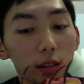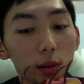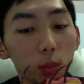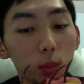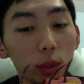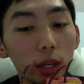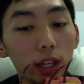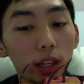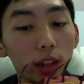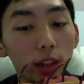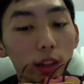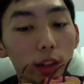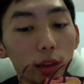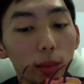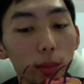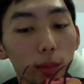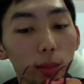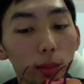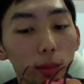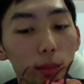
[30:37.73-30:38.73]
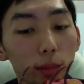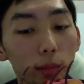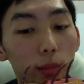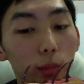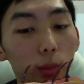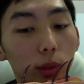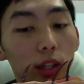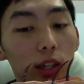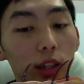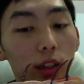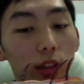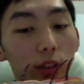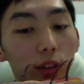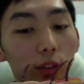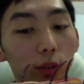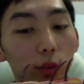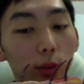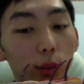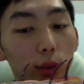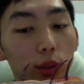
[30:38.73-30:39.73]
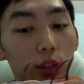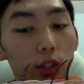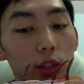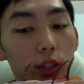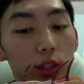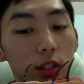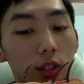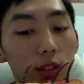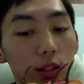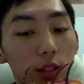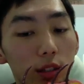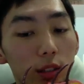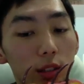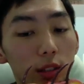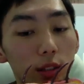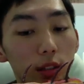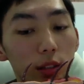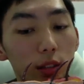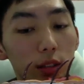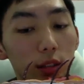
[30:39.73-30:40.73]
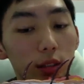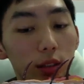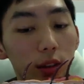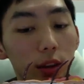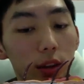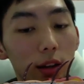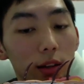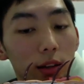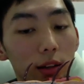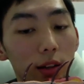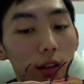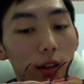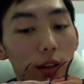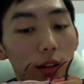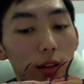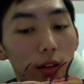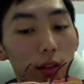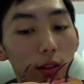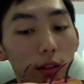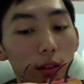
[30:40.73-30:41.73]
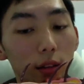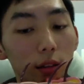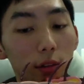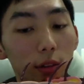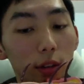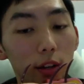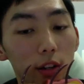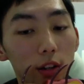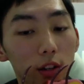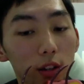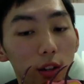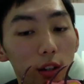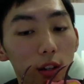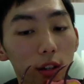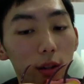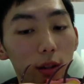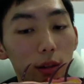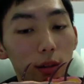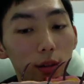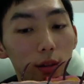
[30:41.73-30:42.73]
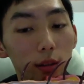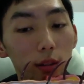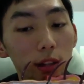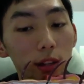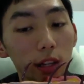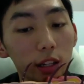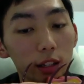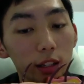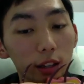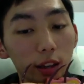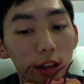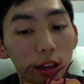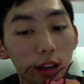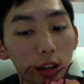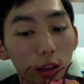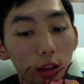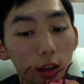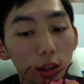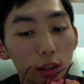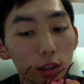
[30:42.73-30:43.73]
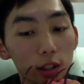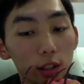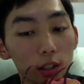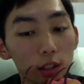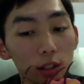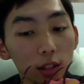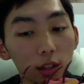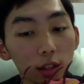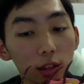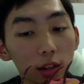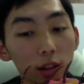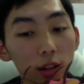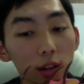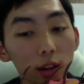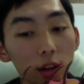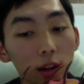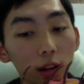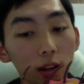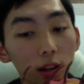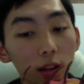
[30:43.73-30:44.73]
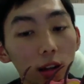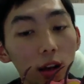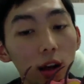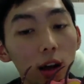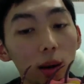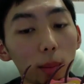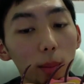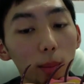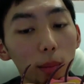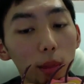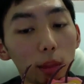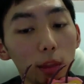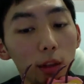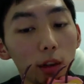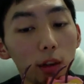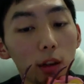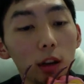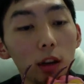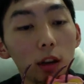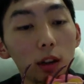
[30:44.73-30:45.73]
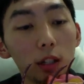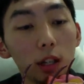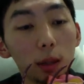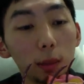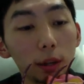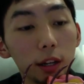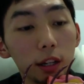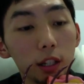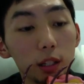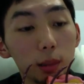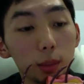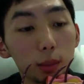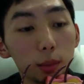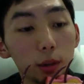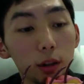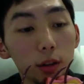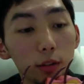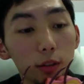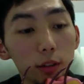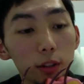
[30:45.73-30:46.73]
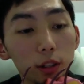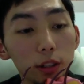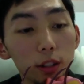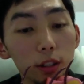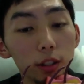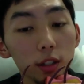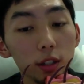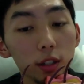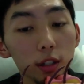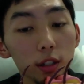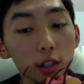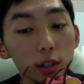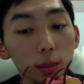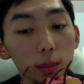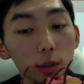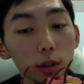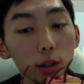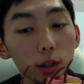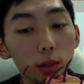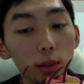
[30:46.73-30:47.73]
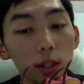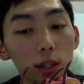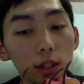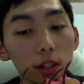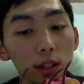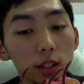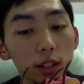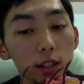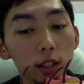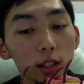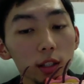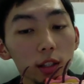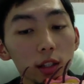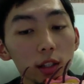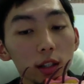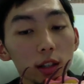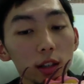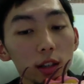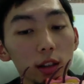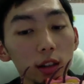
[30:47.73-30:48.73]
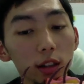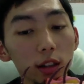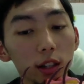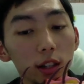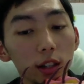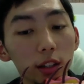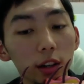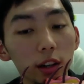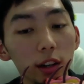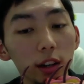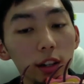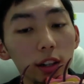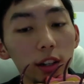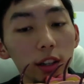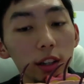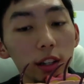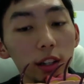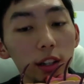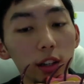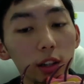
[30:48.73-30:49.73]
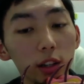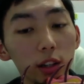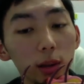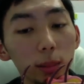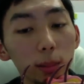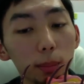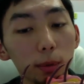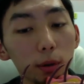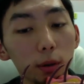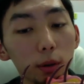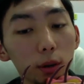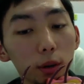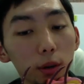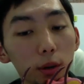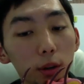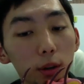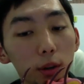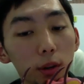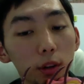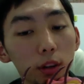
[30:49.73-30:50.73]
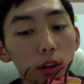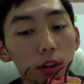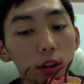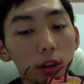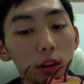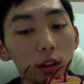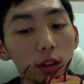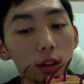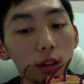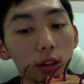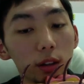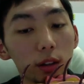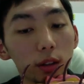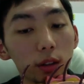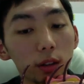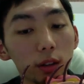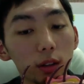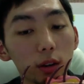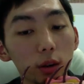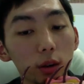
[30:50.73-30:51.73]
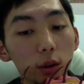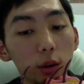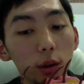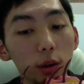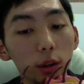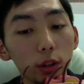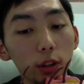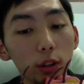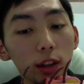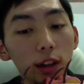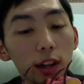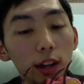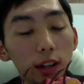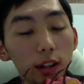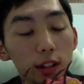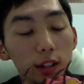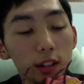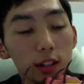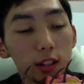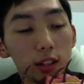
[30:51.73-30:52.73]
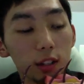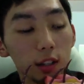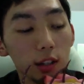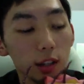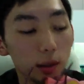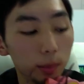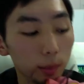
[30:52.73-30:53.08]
weaken them, weaken the roots, and eventually lead to hair loss. The Demodex brevis, the smaller ones, they can hide in here a lot more, in the oil glands,